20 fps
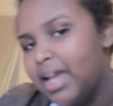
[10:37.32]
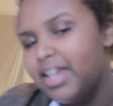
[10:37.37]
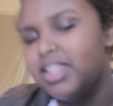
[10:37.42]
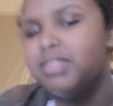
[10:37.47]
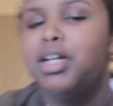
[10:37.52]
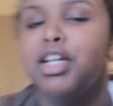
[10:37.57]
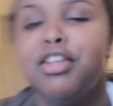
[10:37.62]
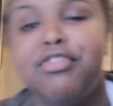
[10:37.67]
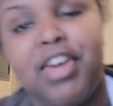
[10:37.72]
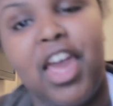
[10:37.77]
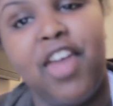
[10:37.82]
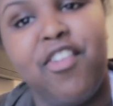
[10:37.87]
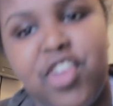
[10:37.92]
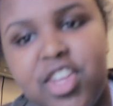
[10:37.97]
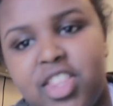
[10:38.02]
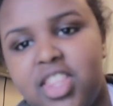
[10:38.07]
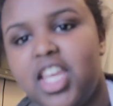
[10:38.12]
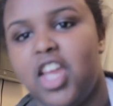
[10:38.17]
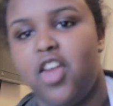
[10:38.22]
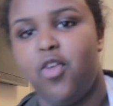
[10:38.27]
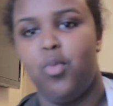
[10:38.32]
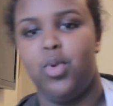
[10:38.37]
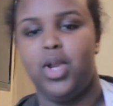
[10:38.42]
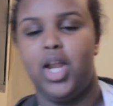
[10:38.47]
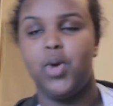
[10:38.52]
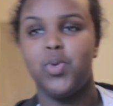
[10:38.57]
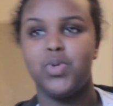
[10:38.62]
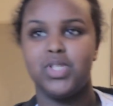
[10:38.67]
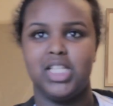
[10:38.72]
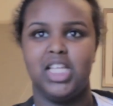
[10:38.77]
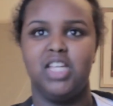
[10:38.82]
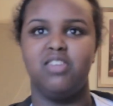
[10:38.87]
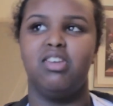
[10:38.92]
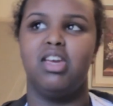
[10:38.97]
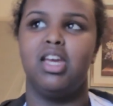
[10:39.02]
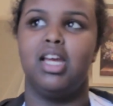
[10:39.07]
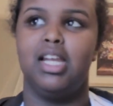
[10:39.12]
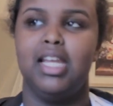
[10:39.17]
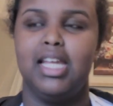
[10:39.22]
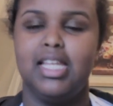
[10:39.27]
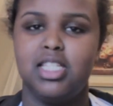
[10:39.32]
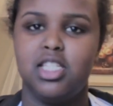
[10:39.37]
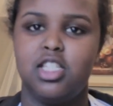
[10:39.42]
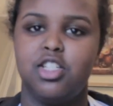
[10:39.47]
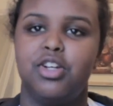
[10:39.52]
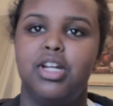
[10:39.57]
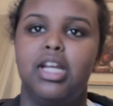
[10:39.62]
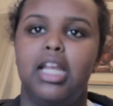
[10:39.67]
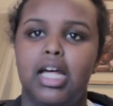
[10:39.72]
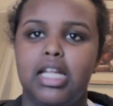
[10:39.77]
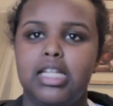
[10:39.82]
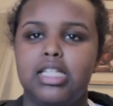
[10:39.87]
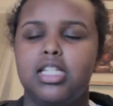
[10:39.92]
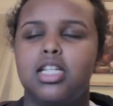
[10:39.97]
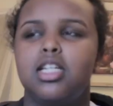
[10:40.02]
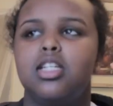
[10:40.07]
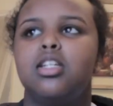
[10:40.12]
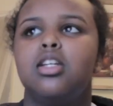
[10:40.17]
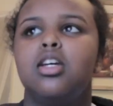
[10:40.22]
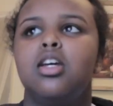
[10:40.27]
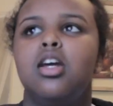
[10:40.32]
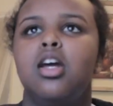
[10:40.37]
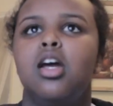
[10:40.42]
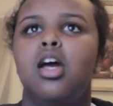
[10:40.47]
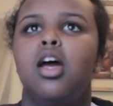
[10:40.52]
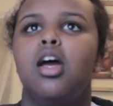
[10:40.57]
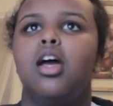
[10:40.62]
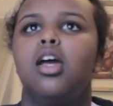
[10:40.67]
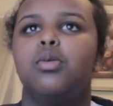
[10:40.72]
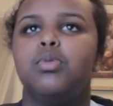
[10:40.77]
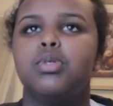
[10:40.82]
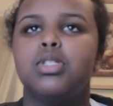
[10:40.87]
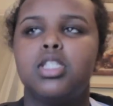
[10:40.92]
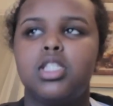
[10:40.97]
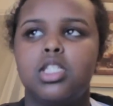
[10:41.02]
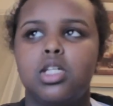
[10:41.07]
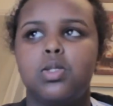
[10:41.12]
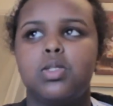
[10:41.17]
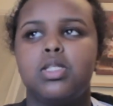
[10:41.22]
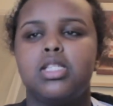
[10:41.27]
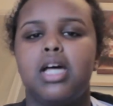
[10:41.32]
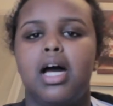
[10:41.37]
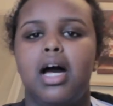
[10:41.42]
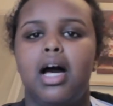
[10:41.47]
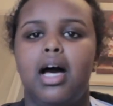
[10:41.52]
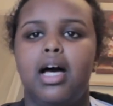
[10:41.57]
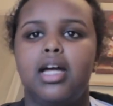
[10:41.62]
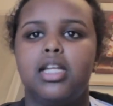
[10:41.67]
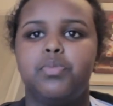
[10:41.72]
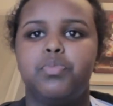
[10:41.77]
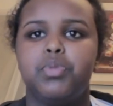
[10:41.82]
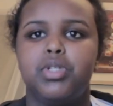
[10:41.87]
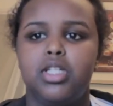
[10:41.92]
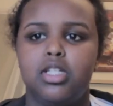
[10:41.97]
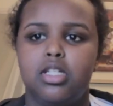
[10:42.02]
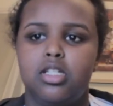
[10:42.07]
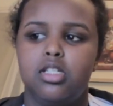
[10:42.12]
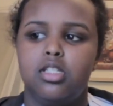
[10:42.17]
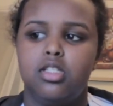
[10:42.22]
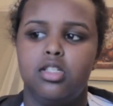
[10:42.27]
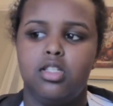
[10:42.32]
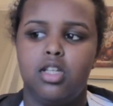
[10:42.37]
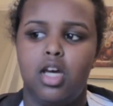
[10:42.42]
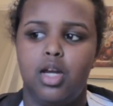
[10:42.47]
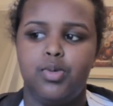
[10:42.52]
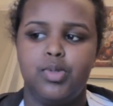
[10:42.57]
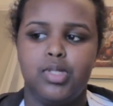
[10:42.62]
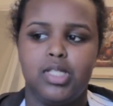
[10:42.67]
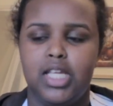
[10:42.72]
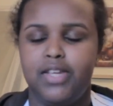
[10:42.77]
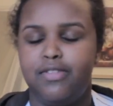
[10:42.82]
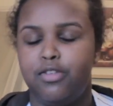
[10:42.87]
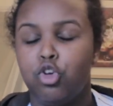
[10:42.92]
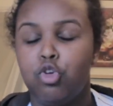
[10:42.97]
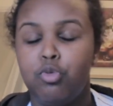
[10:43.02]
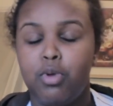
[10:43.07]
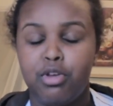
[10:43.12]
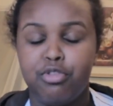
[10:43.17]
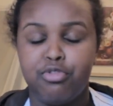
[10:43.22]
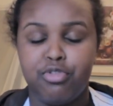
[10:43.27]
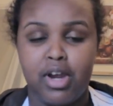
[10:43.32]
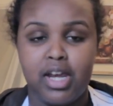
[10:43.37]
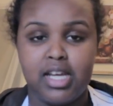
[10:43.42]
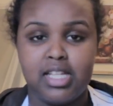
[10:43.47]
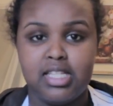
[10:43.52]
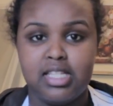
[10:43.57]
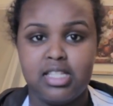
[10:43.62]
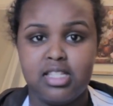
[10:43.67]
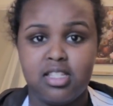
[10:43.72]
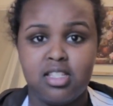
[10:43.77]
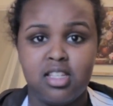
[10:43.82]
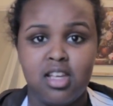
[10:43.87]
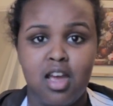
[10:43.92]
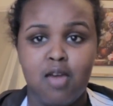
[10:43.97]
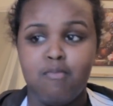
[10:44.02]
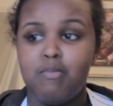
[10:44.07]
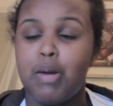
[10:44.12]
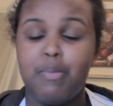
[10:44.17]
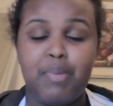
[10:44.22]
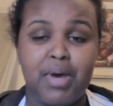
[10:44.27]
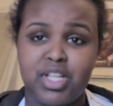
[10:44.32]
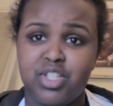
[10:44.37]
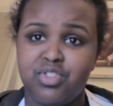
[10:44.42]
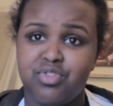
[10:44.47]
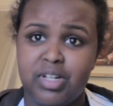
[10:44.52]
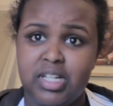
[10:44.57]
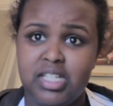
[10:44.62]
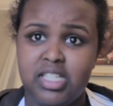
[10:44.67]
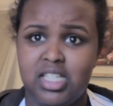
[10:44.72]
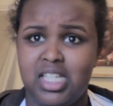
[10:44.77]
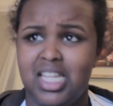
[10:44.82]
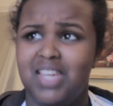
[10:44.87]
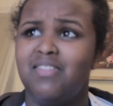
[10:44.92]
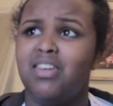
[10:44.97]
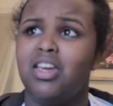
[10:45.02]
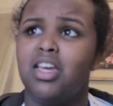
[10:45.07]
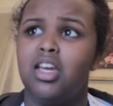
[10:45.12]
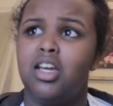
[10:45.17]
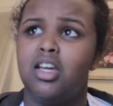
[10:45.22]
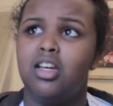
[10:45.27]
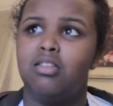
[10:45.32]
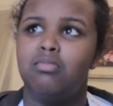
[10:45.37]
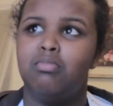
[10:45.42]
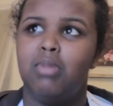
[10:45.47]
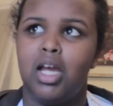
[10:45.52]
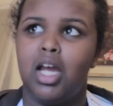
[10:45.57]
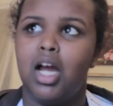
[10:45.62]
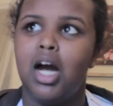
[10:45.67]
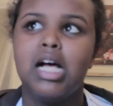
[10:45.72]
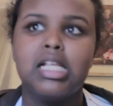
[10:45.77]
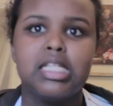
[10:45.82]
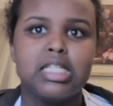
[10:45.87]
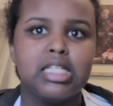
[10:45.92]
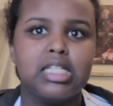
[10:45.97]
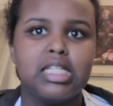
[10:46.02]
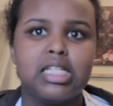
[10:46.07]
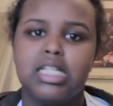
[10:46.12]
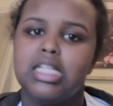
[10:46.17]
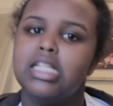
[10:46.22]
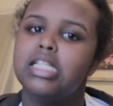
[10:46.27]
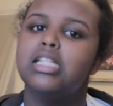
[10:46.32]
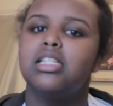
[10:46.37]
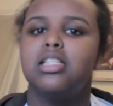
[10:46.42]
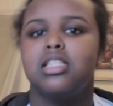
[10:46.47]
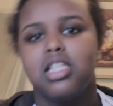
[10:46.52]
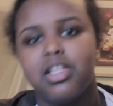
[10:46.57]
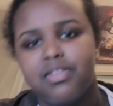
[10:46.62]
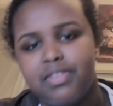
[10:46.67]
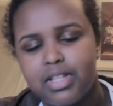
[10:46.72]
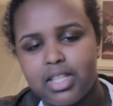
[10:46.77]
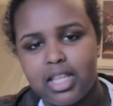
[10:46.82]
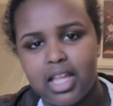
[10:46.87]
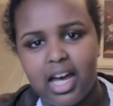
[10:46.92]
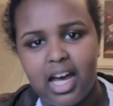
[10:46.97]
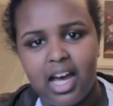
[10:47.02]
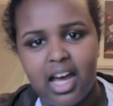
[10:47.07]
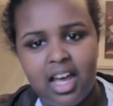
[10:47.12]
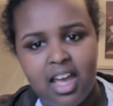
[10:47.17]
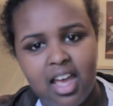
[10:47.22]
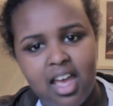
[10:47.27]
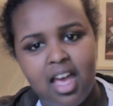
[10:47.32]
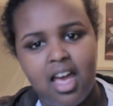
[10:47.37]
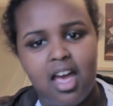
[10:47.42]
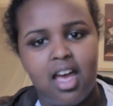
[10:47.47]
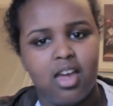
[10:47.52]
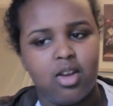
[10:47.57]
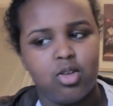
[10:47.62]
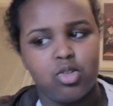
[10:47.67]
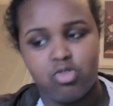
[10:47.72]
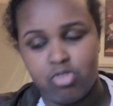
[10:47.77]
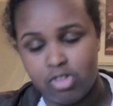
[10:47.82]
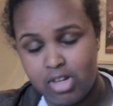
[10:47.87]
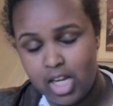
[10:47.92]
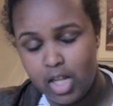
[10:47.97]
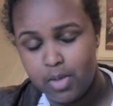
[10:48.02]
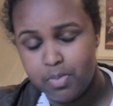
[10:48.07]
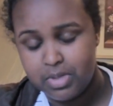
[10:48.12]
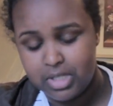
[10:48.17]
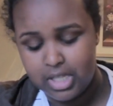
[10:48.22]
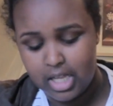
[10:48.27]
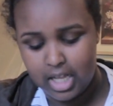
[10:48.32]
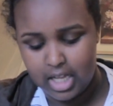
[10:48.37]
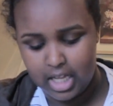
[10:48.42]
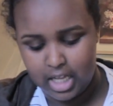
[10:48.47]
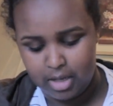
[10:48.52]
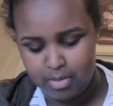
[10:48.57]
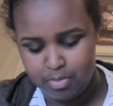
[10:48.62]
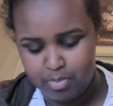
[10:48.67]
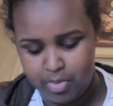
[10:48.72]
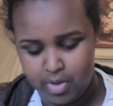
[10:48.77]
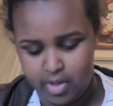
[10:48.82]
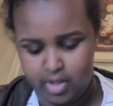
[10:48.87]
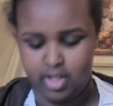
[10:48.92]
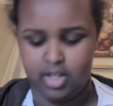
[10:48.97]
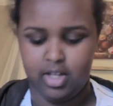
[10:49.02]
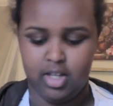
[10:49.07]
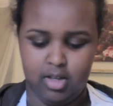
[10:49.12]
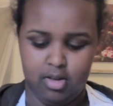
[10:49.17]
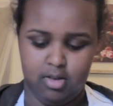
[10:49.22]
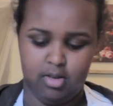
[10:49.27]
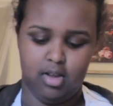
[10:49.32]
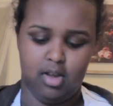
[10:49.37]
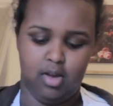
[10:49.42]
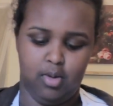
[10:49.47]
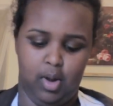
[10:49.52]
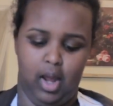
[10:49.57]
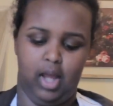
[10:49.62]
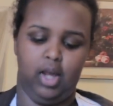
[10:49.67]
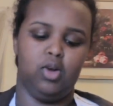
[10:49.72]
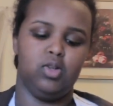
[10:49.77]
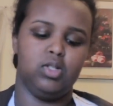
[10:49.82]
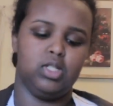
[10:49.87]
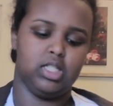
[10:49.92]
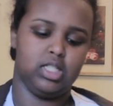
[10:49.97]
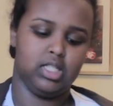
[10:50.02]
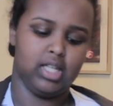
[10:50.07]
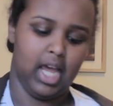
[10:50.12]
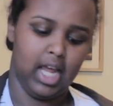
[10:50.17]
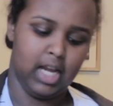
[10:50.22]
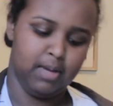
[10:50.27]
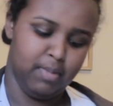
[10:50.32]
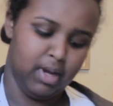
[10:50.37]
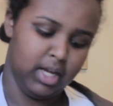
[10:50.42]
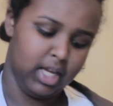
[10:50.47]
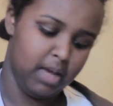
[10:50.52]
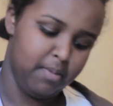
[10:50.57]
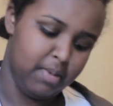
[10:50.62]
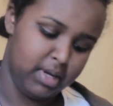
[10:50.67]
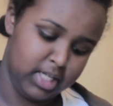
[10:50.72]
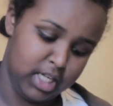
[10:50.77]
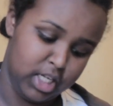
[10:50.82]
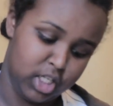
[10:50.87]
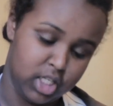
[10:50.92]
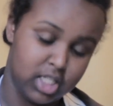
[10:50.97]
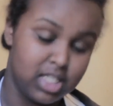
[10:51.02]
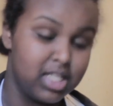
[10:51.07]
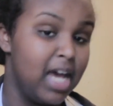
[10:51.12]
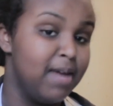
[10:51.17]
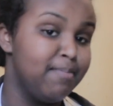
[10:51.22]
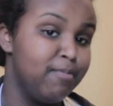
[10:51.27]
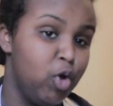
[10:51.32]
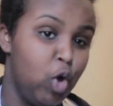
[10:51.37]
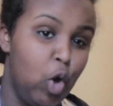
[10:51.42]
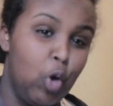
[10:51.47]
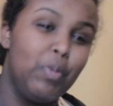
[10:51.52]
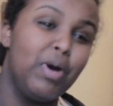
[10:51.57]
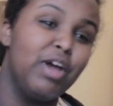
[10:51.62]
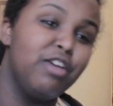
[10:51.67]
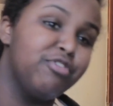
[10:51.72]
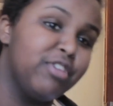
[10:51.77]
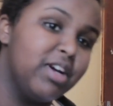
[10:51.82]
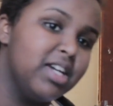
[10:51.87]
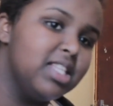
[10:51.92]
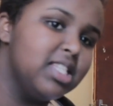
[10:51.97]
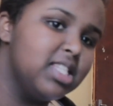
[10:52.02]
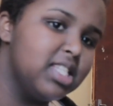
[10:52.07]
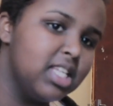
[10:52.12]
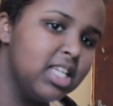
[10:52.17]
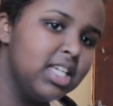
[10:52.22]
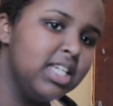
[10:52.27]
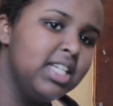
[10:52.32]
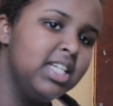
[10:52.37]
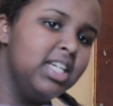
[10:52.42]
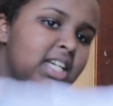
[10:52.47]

is my favourite thing. When I was leaving Leicester in London, it was so sad because I was leaving all my friends, my best friends, leaving my cousin and stuff like that. And it's really upsetting, but I got to get my t-shirt signed by all my friends.